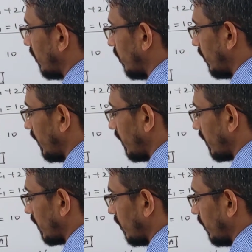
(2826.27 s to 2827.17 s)
go here
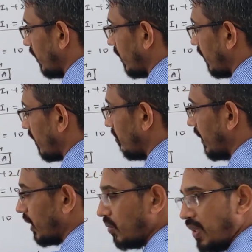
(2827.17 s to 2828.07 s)
and come
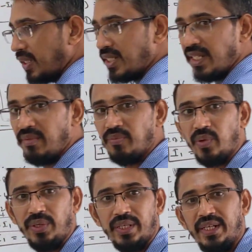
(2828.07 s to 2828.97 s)
back to what, the same
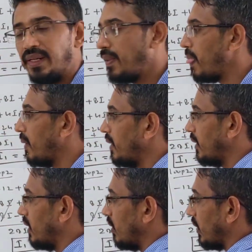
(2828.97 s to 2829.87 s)
point, right?
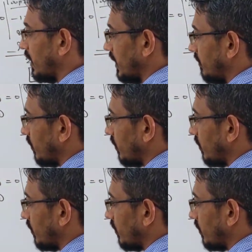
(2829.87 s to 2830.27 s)
Okay,